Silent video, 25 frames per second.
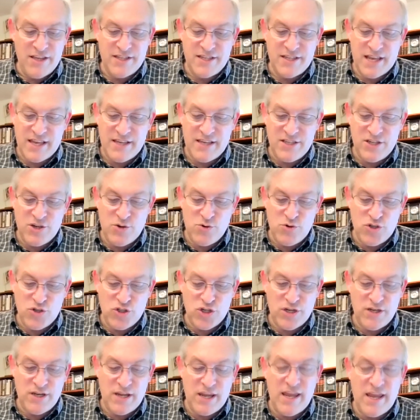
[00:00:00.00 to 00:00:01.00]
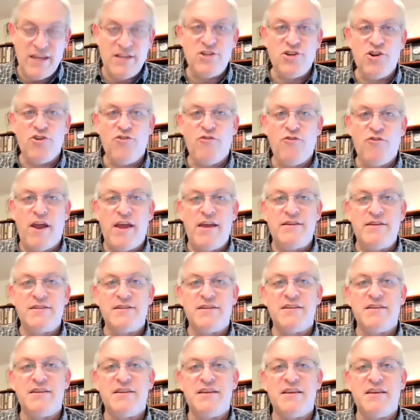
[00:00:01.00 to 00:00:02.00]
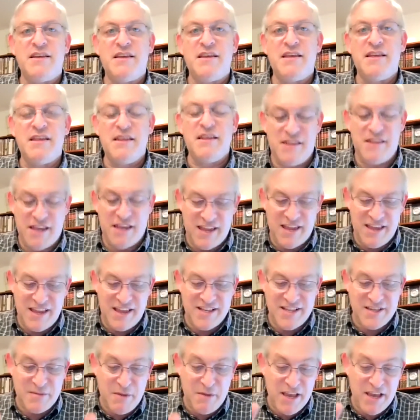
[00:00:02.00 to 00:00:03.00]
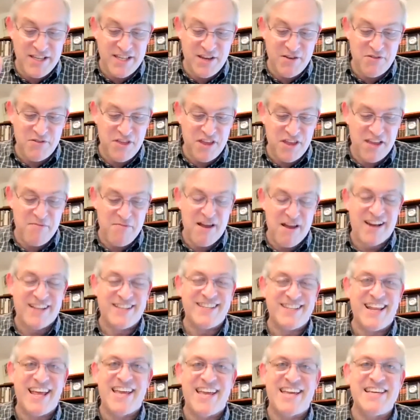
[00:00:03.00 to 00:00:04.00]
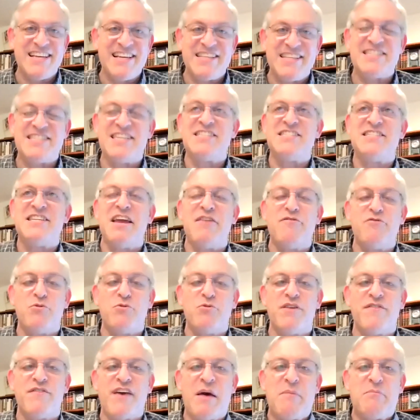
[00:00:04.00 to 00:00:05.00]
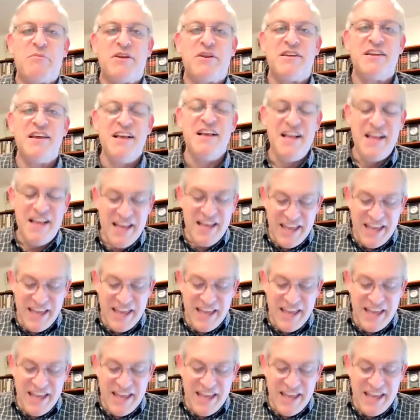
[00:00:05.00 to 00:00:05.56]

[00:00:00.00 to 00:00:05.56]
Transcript: He says you should integrate it's amazing to think about it today because this never would have happened.